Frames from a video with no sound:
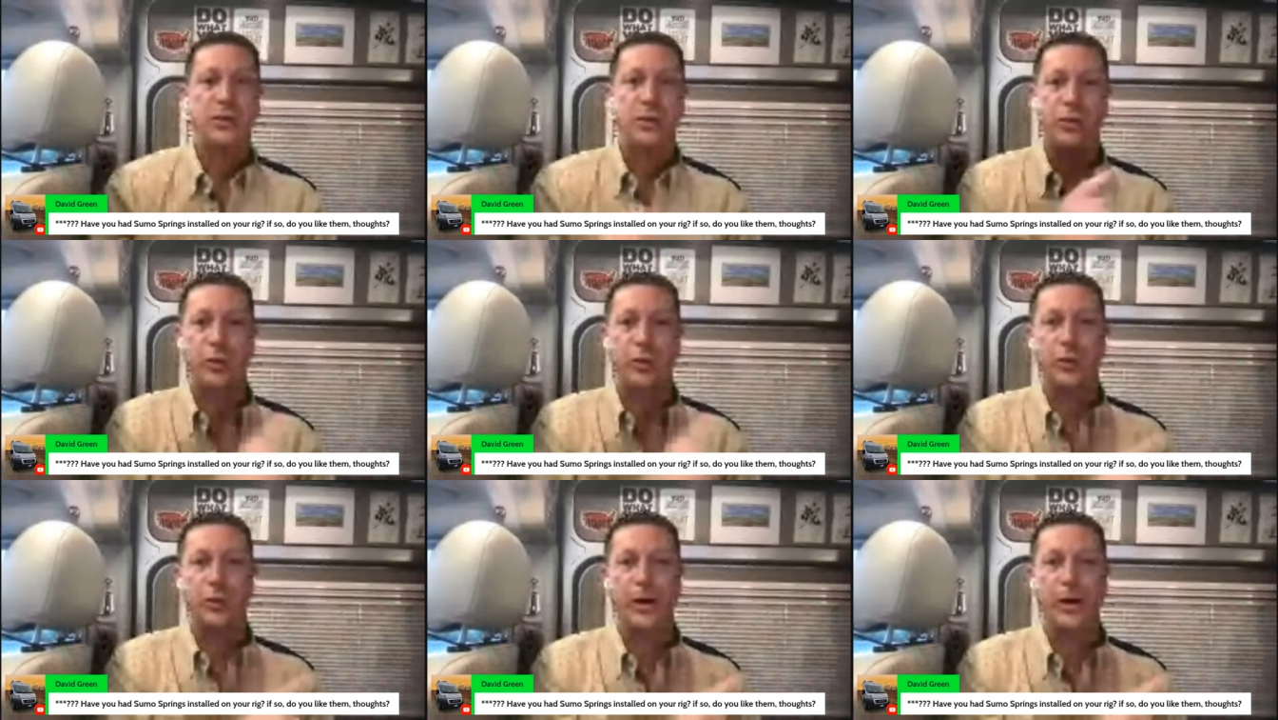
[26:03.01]

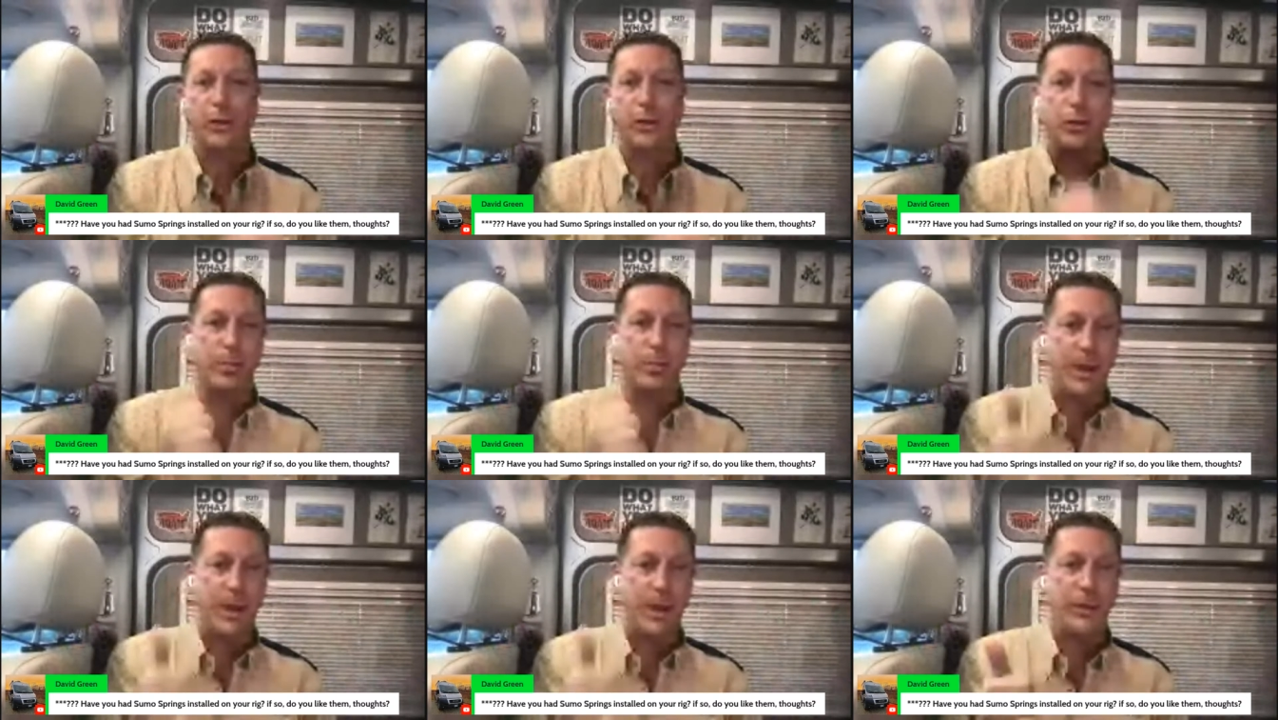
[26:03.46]
to the rear
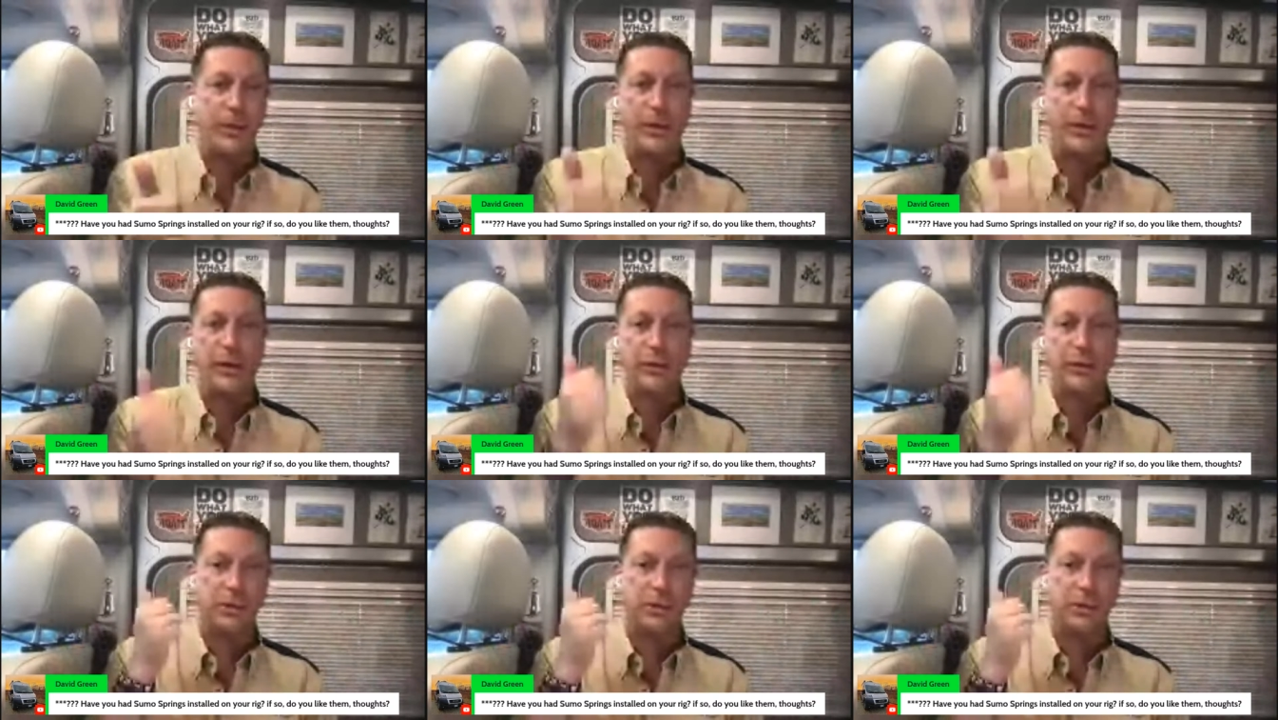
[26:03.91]
where the
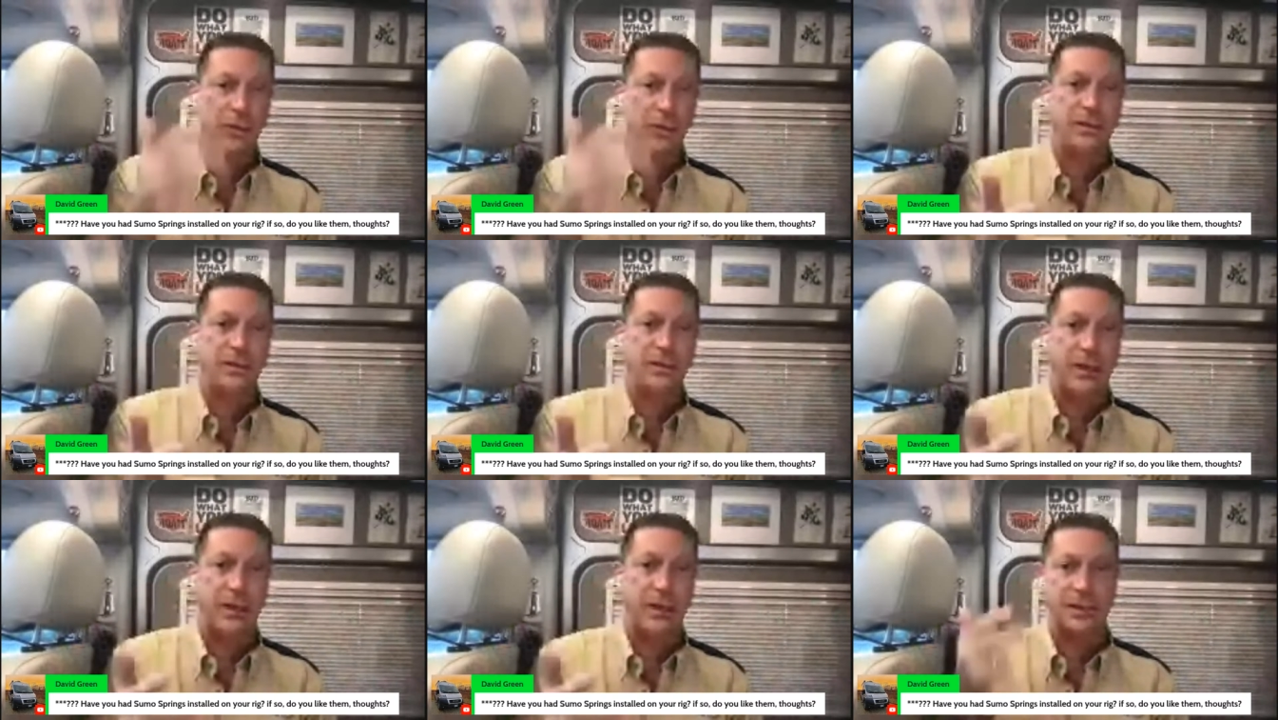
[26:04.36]
battery is,
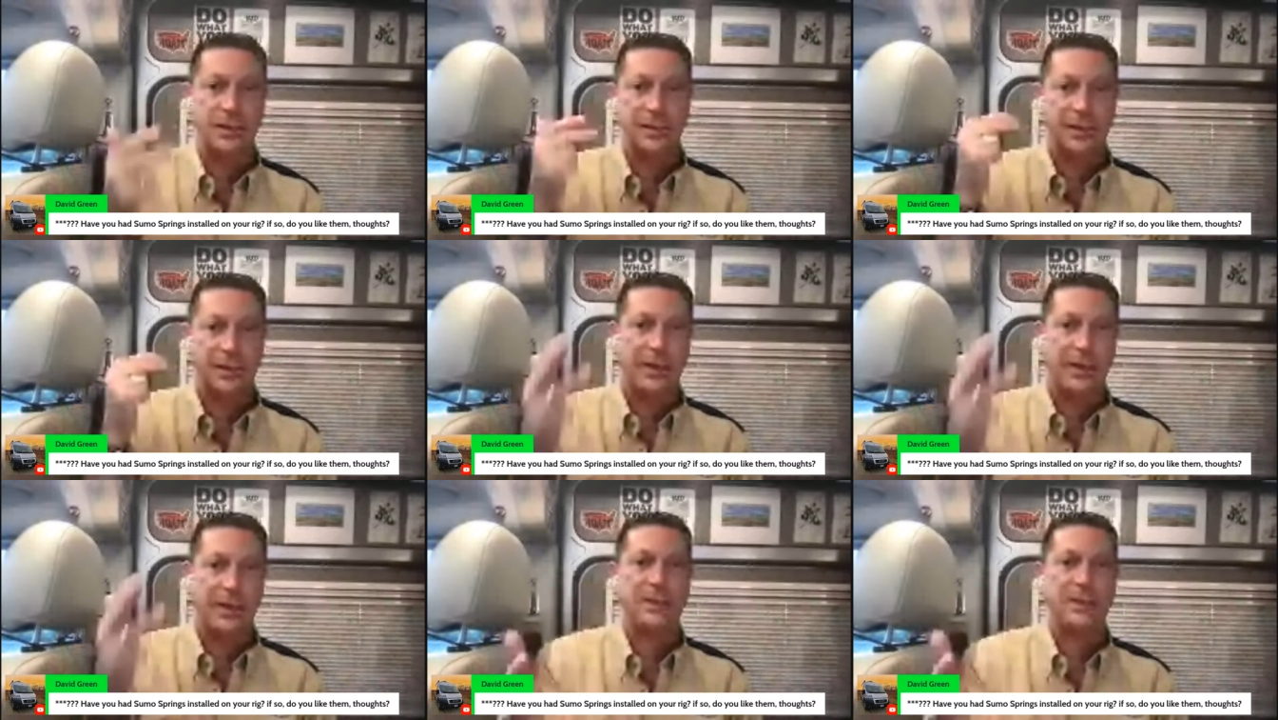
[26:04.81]
all the
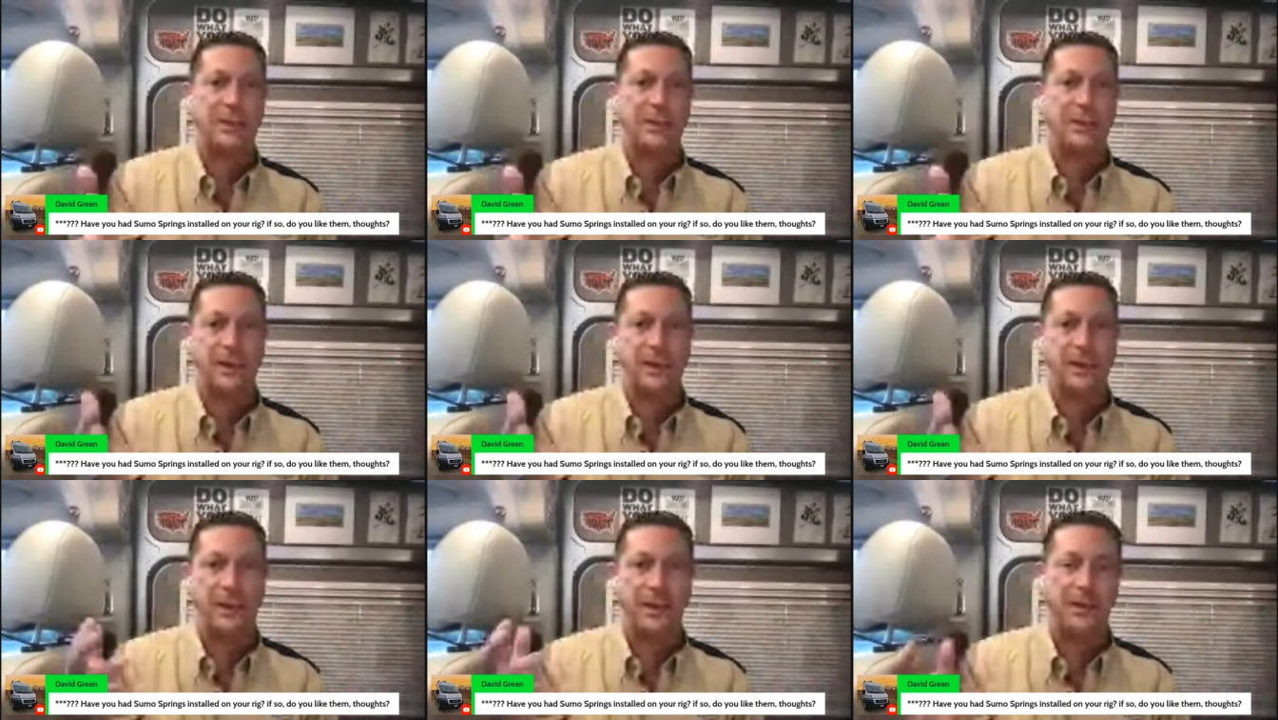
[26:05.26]
tanks, the
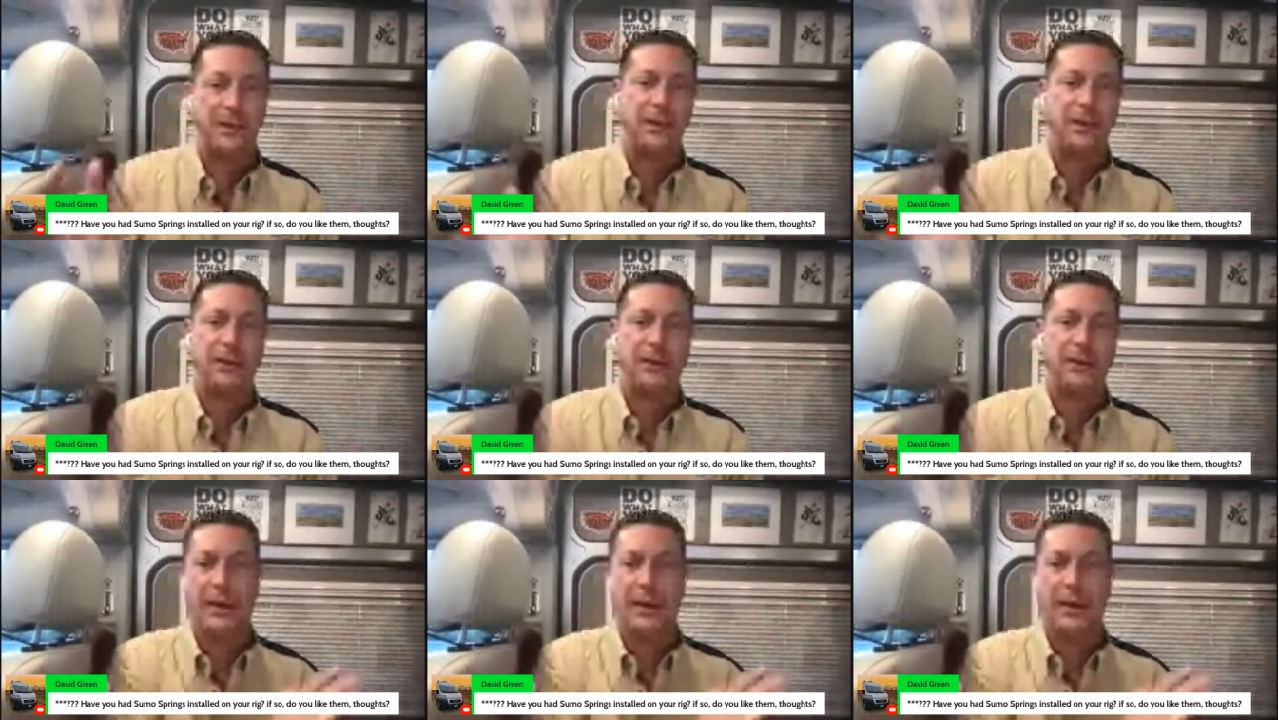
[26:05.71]
gasoline,
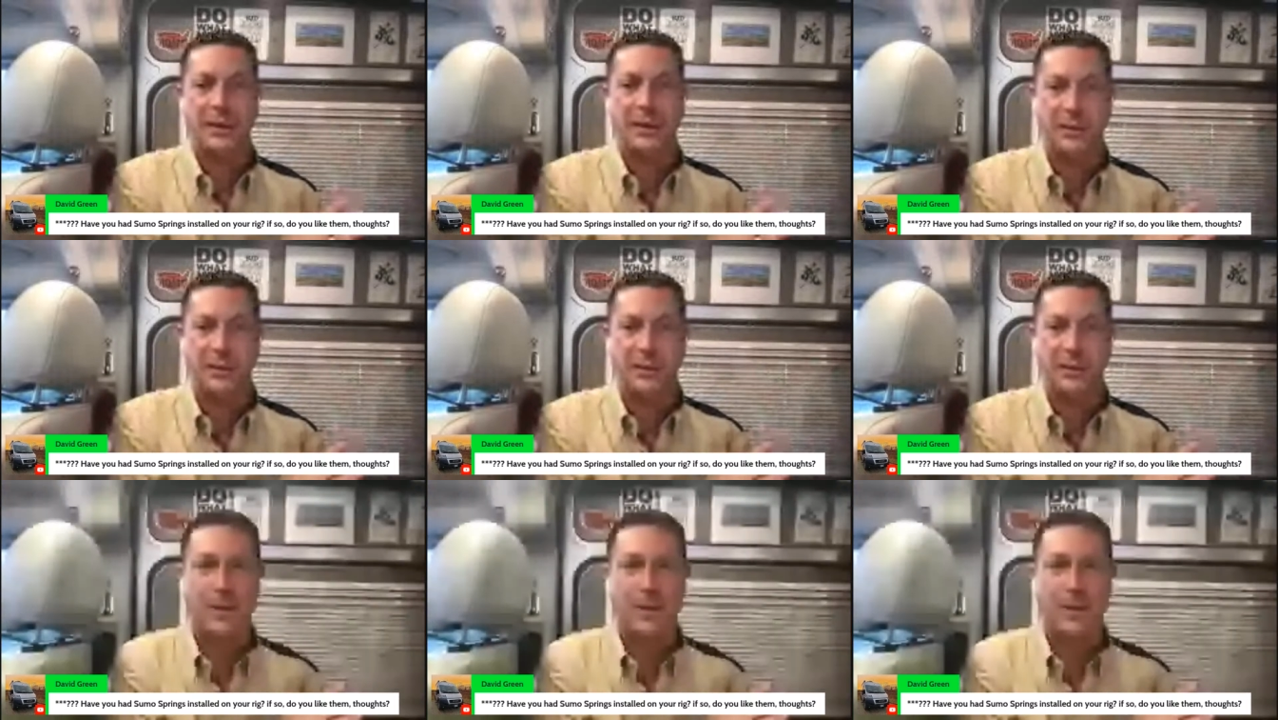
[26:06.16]
all that
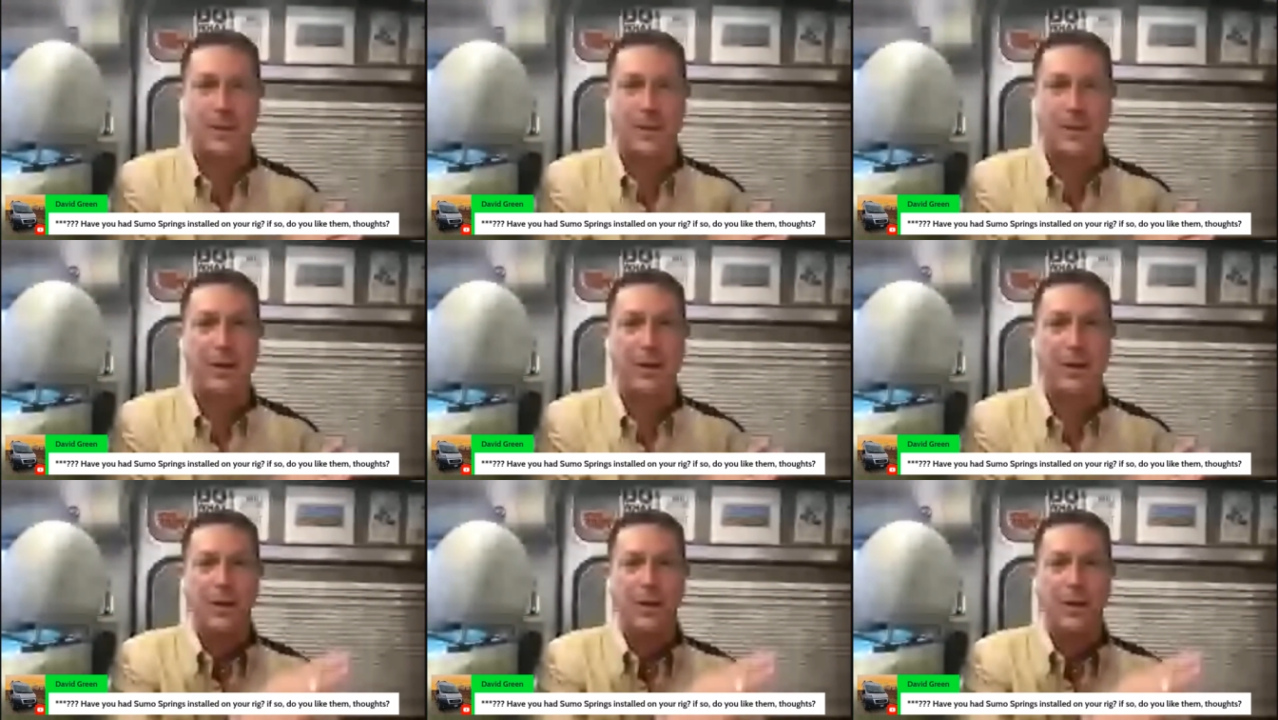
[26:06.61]
is in the
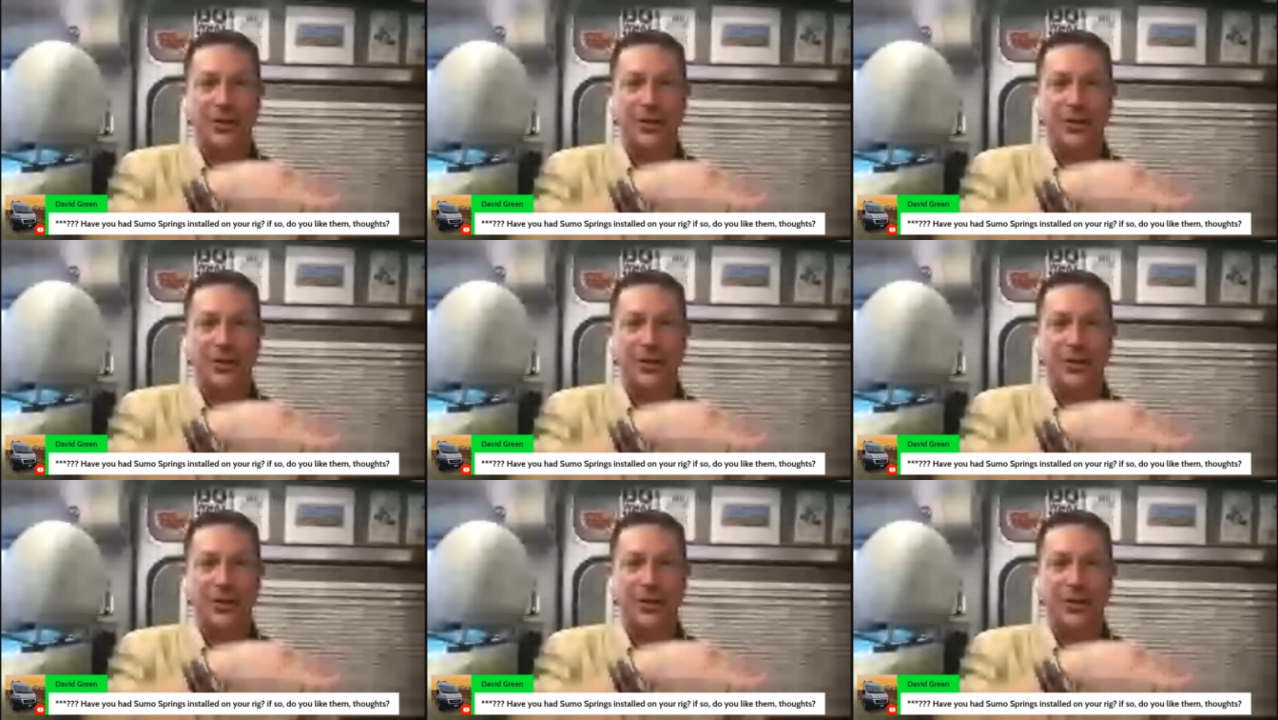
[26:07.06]
back.